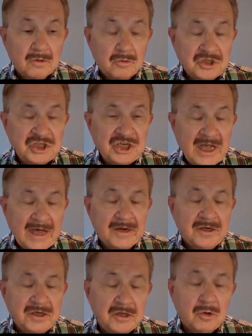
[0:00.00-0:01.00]

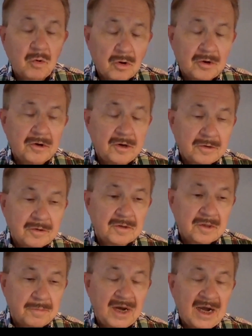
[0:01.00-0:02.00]
Christianity or
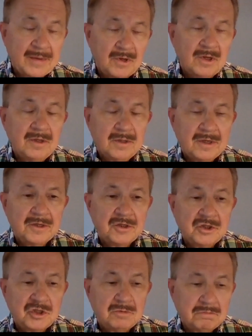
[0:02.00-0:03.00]
the Bible
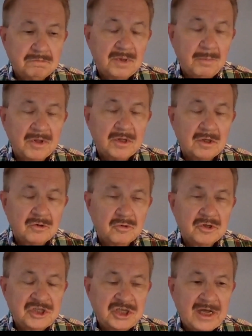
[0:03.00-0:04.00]
and biblical
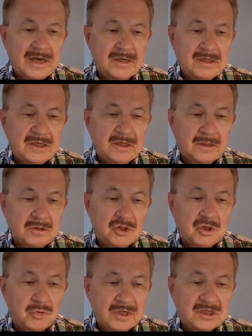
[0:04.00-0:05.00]
Christianity and
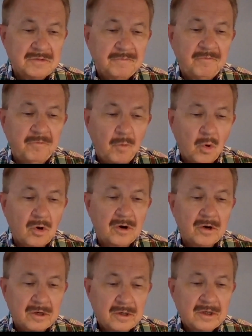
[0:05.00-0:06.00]
Judaism
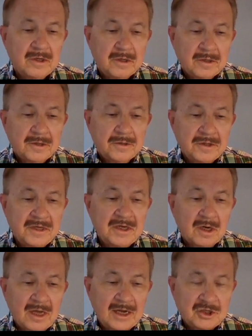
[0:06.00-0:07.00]
for the
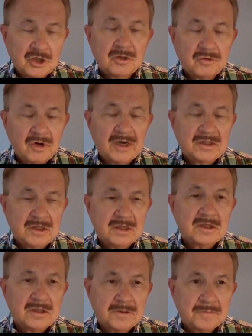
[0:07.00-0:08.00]
ecological
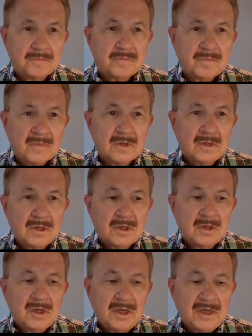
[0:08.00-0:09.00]
crisis.
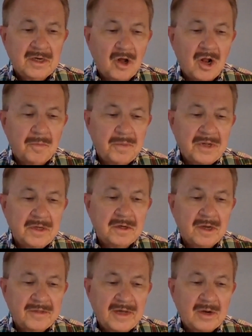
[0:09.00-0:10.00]
And it all
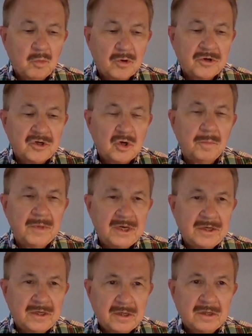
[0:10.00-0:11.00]
pinned on that word
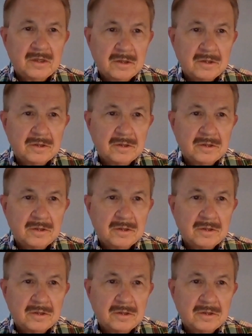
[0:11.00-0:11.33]
dominion